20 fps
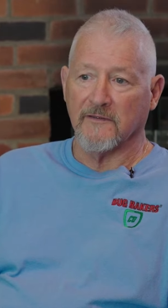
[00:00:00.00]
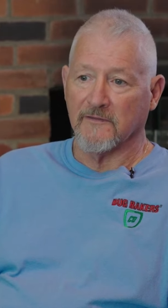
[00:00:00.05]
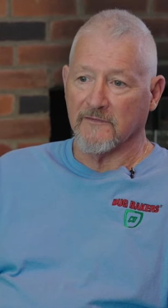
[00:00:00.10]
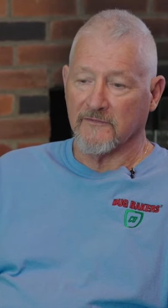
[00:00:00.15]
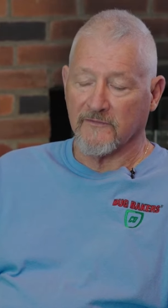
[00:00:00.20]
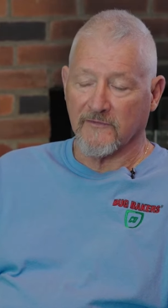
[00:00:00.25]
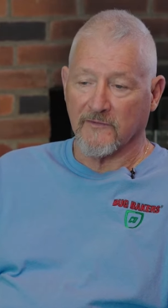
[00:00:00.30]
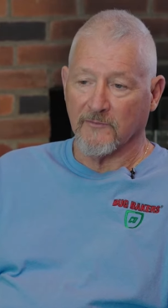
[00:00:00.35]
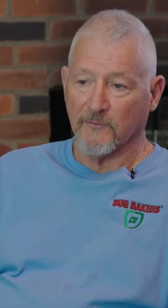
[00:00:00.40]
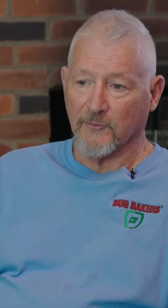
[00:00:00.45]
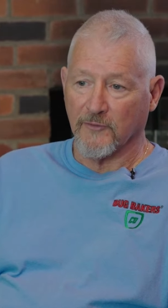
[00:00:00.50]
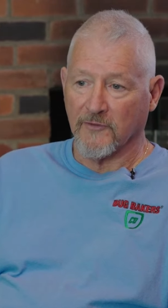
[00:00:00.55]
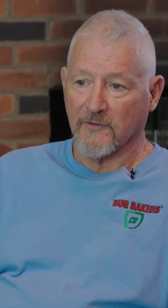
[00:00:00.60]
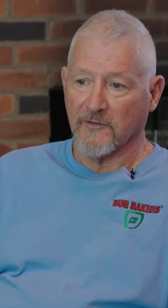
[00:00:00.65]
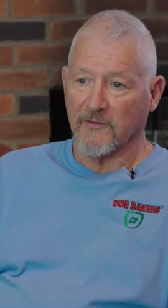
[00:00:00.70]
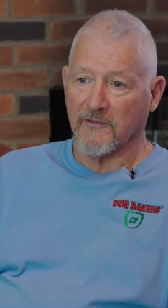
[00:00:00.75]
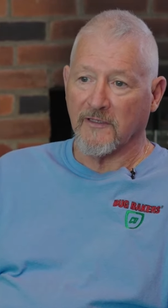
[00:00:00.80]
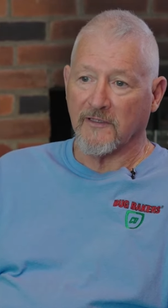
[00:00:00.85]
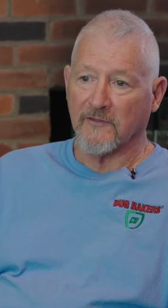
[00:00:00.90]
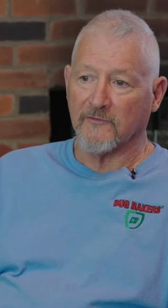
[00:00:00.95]
is a
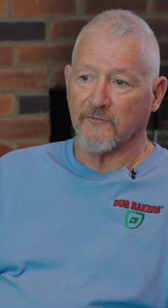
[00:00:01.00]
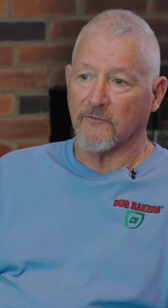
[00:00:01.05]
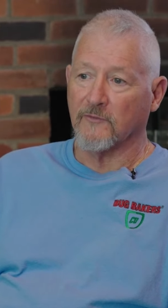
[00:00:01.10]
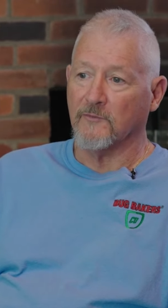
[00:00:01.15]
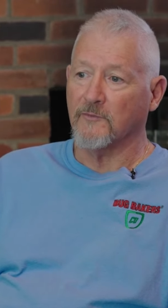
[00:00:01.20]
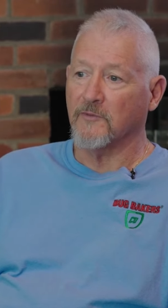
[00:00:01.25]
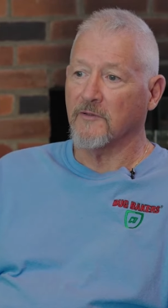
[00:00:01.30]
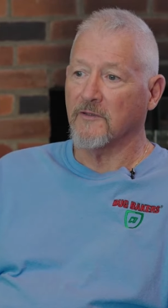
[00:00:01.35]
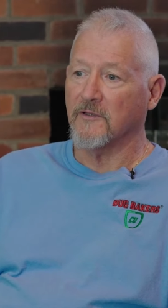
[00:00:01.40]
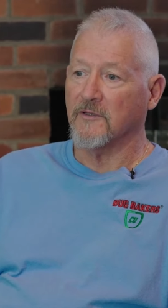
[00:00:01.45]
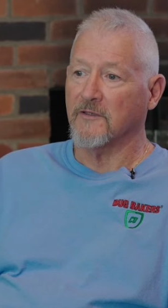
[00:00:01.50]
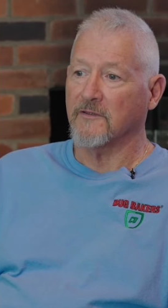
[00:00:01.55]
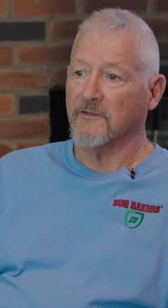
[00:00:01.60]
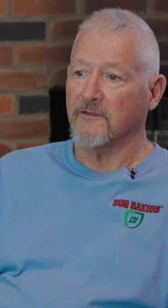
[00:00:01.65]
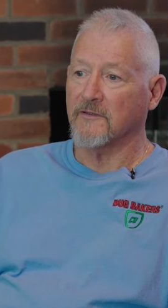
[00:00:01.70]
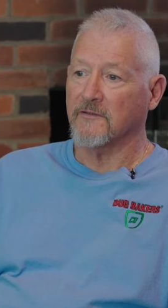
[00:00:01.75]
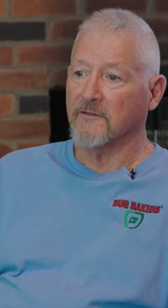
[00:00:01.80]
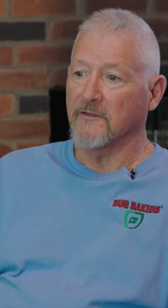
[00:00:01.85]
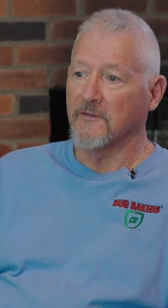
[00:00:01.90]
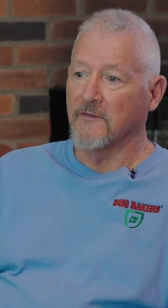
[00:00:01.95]
completely natural
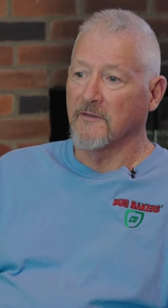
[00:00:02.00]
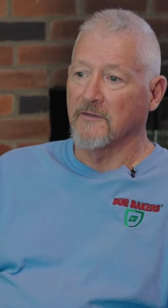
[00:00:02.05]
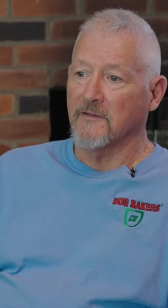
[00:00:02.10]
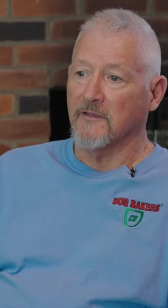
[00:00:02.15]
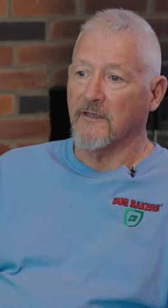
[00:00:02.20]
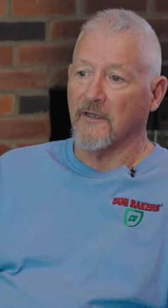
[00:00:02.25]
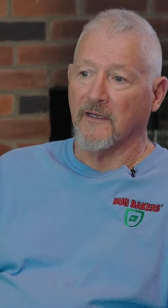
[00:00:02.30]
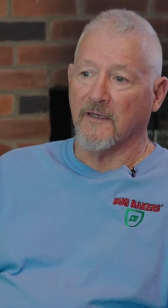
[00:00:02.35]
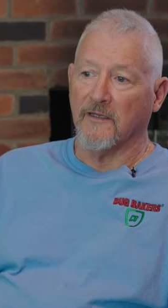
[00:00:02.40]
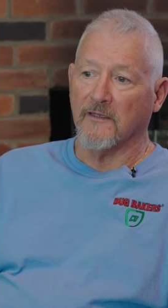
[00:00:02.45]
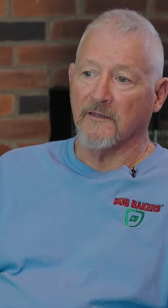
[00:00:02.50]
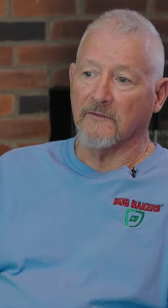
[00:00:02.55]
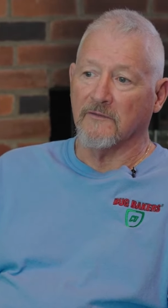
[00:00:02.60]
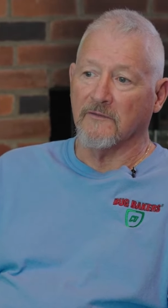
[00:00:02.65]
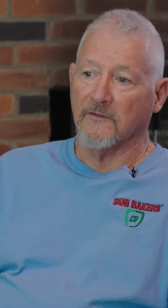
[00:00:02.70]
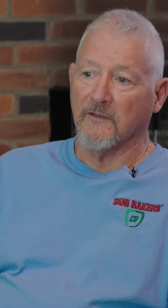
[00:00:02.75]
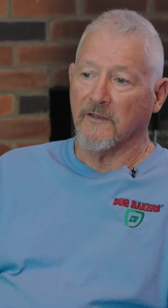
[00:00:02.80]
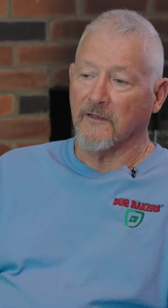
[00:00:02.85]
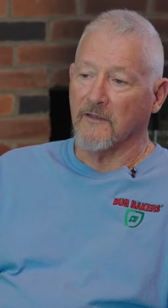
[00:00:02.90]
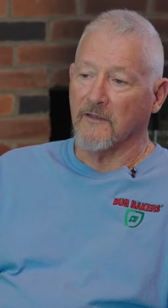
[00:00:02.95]
product, and